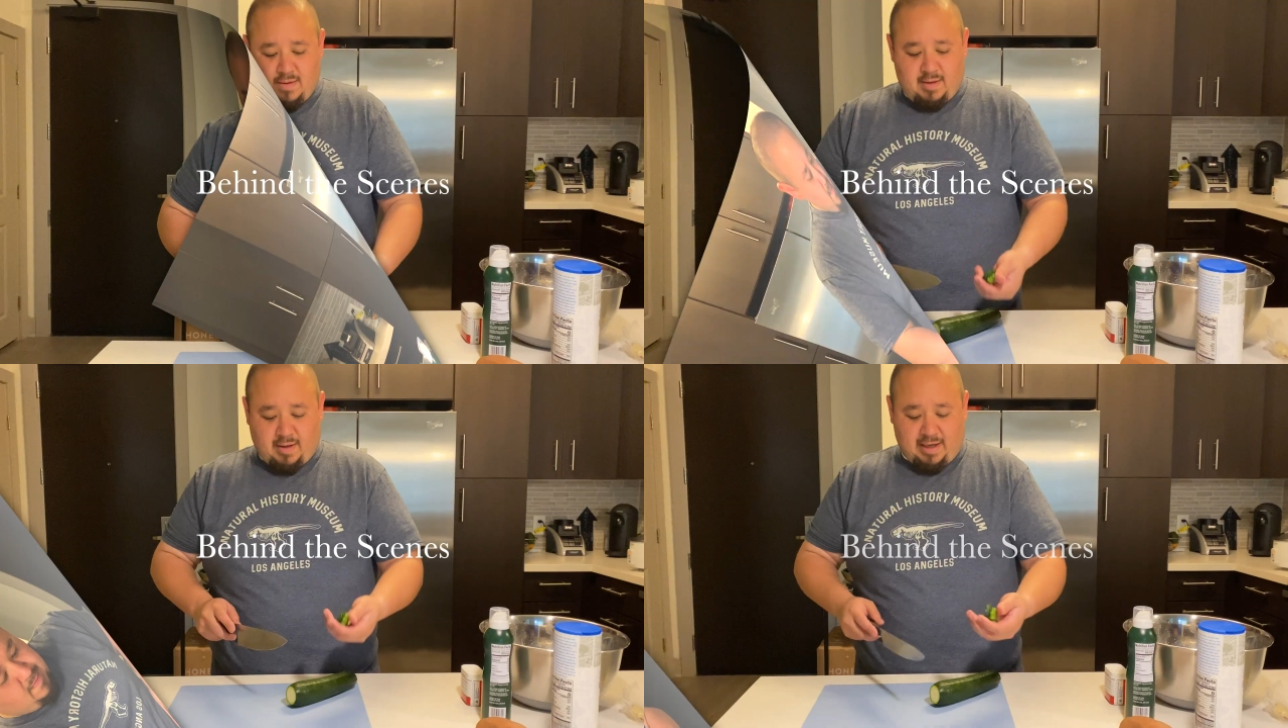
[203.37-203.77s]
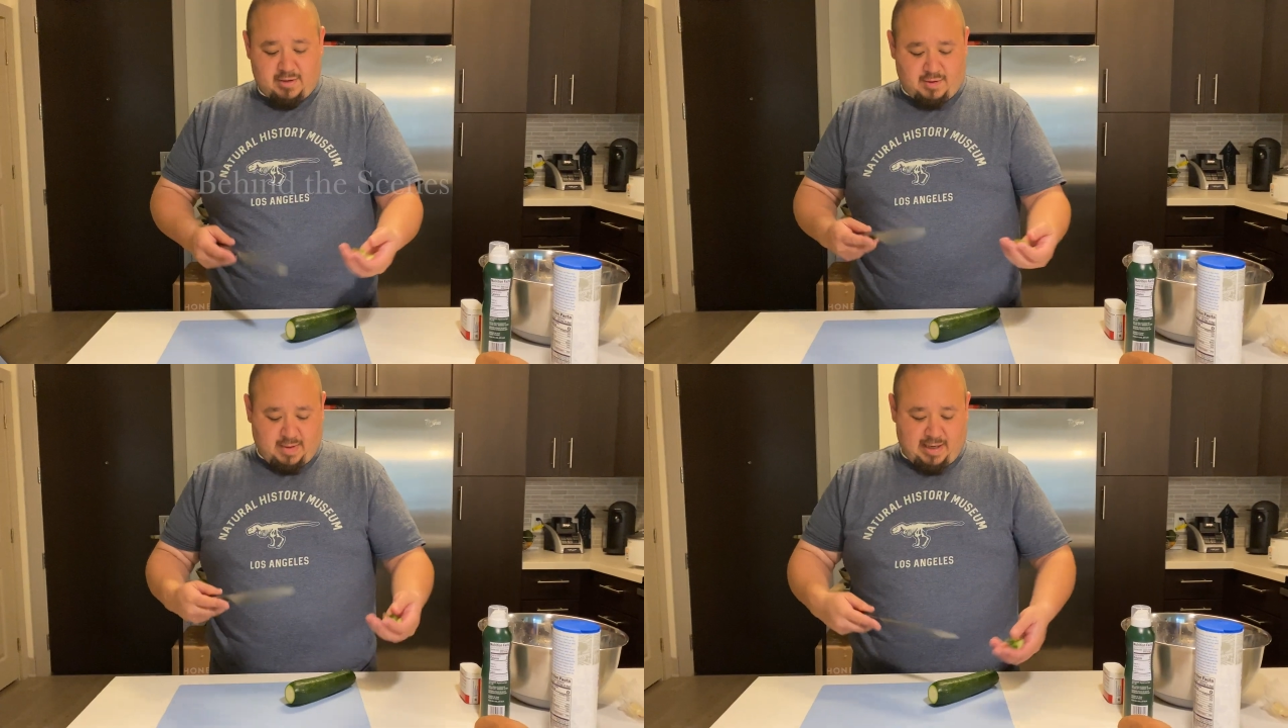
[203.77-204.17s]
All
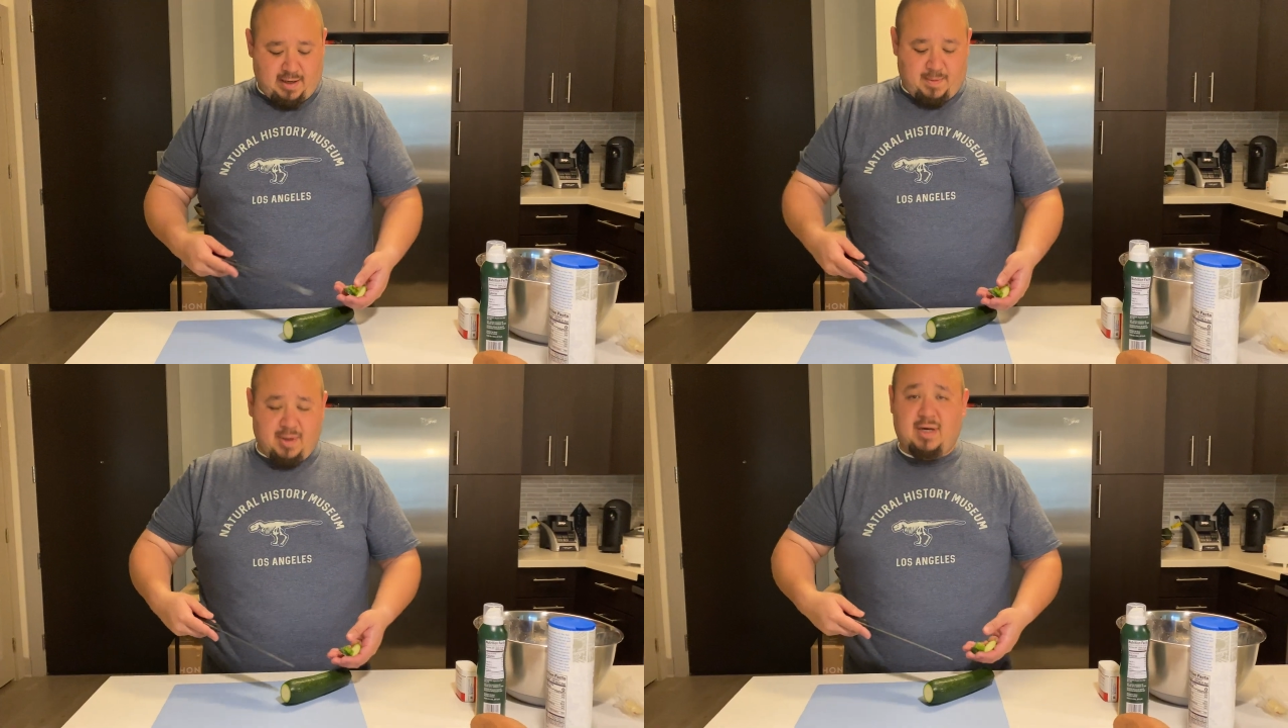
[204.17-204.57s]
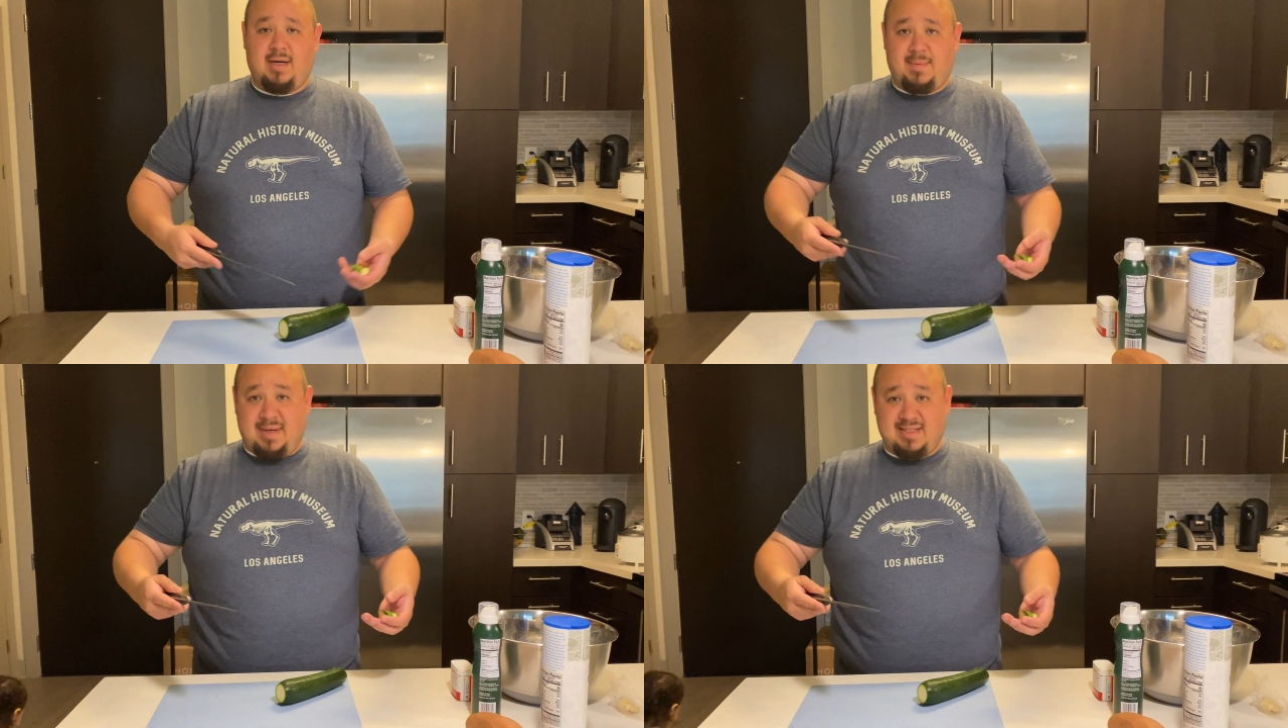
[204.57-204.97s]
right, so right now I'm gonna
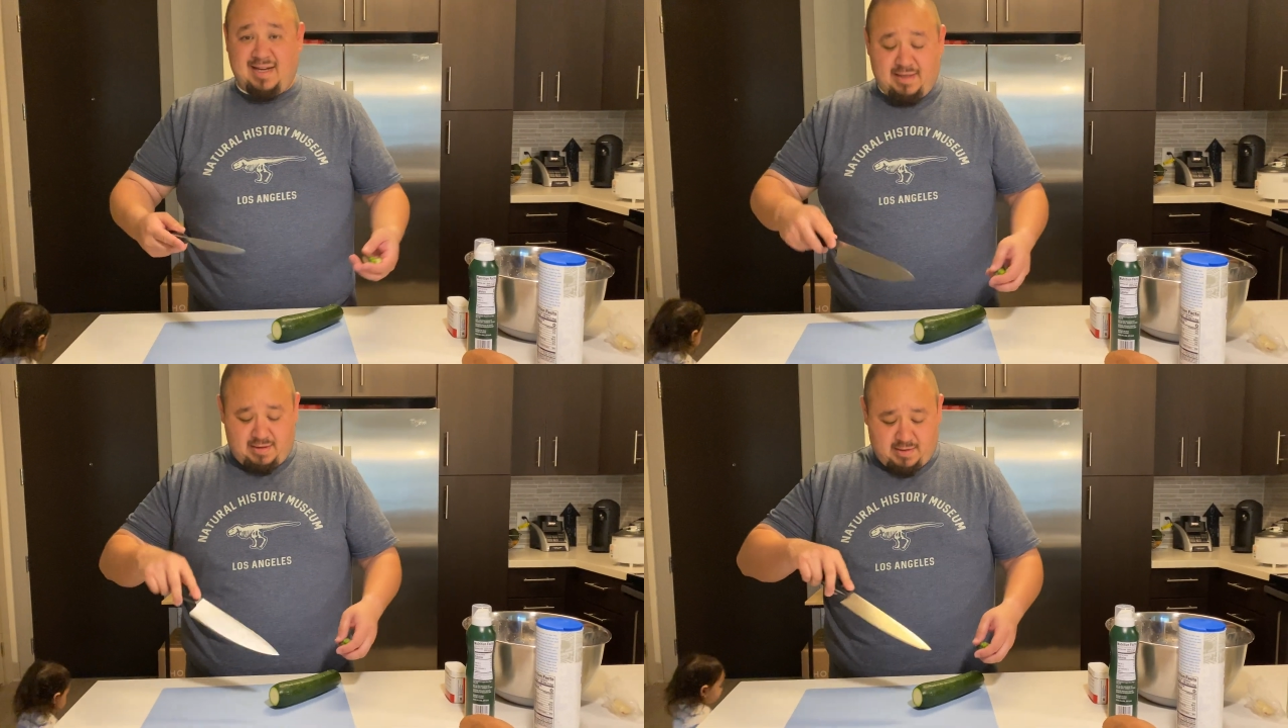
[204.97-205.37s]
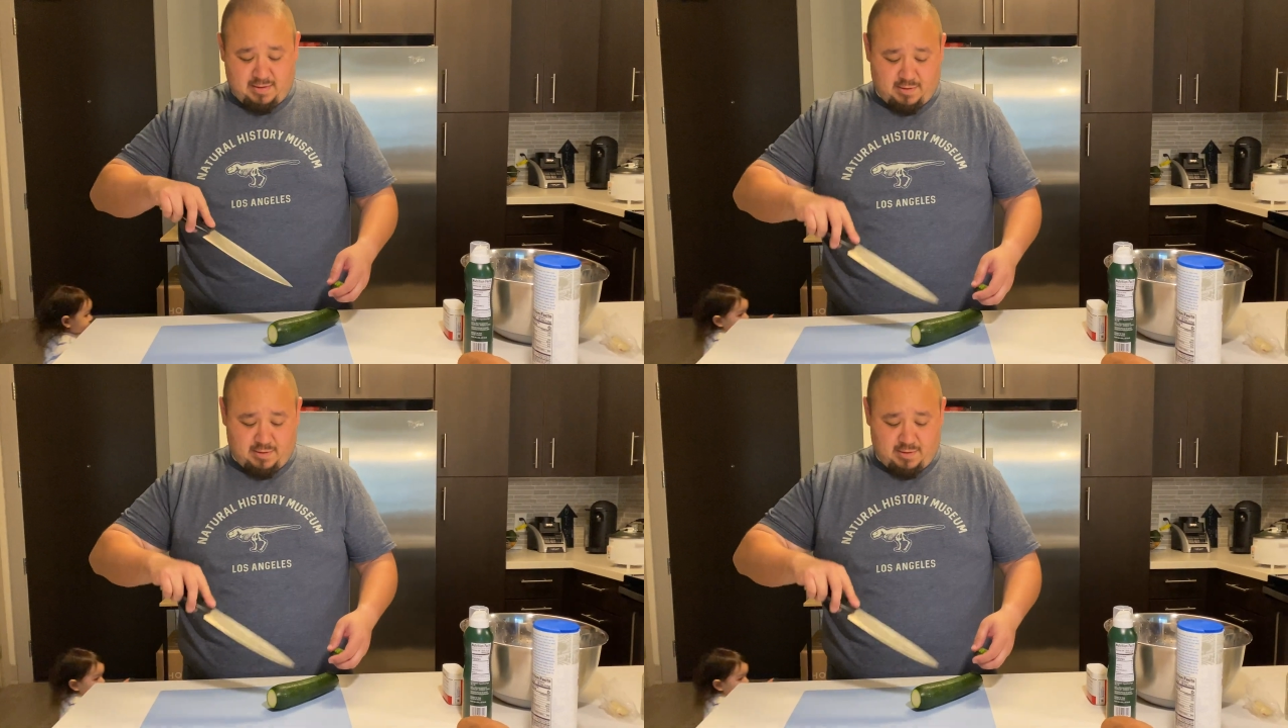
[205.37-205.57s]
cut up my sides.